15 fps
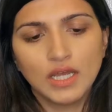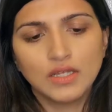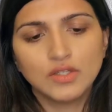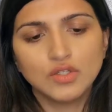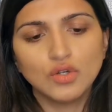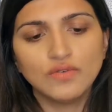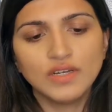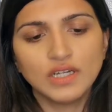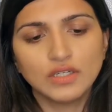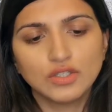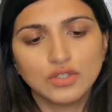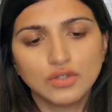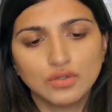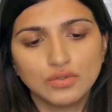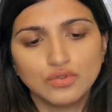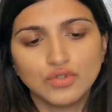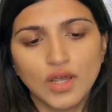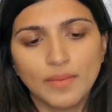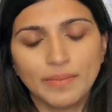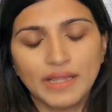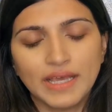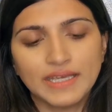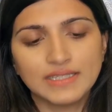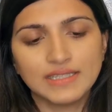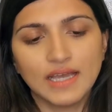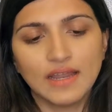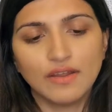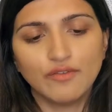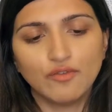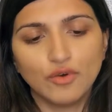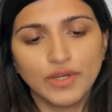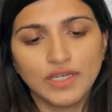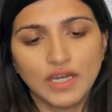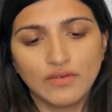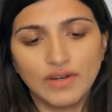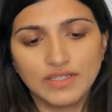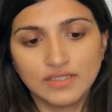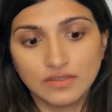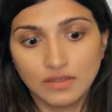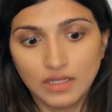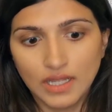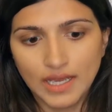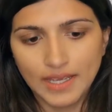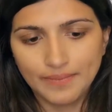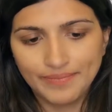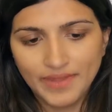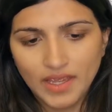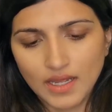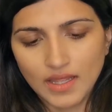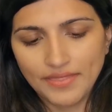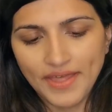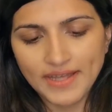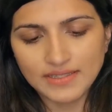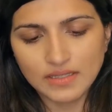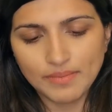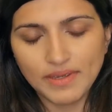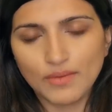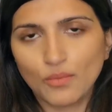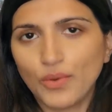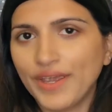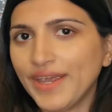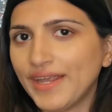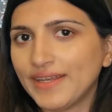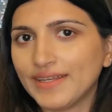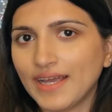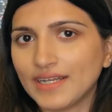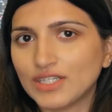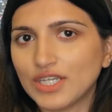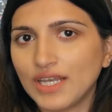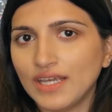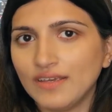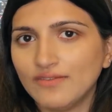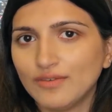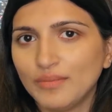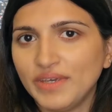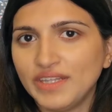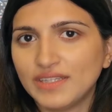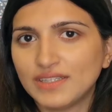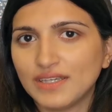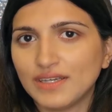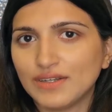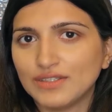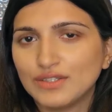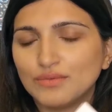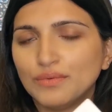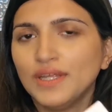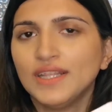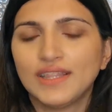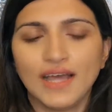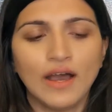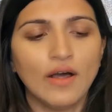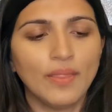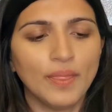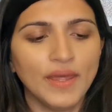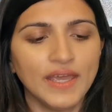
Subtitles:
Store in a cool, dry place and avoid direct sunlight. That's a bit weird, actually, for me to read that on